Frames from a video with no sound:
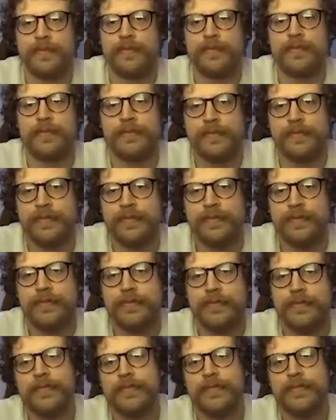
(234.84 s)

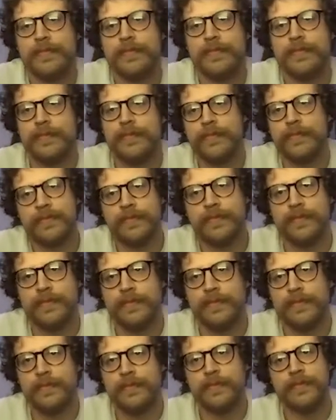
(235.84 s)

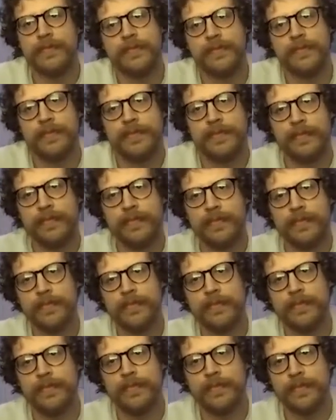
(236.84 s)

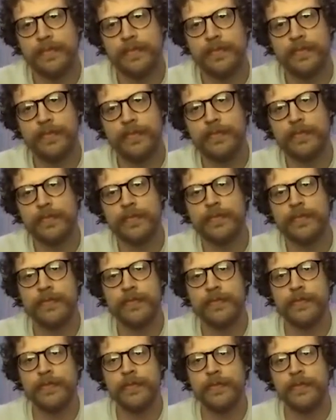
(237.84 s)

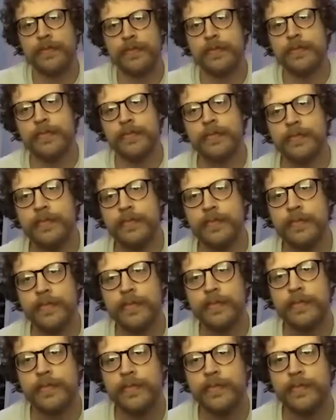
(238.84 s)

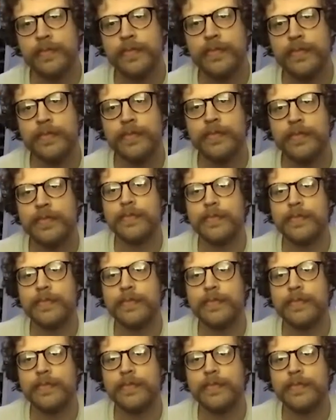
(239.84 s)
The person shown says nothing.